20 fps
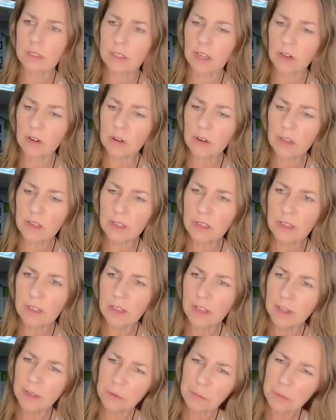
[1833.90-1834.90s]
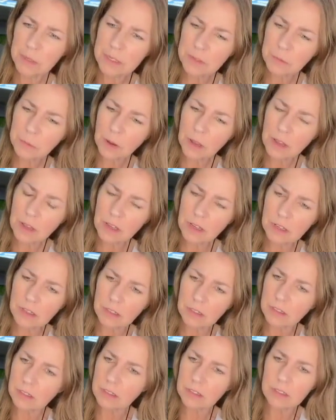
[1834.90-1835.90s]
Sarah, what's
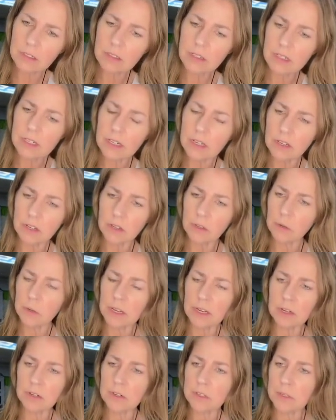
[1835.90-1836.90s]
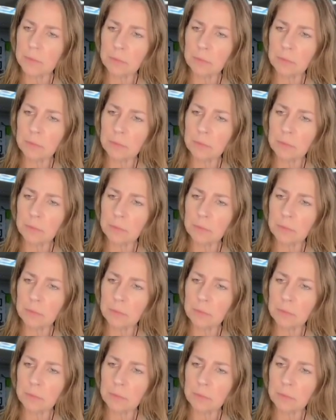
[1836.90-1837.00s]
wrong? Didn't you get your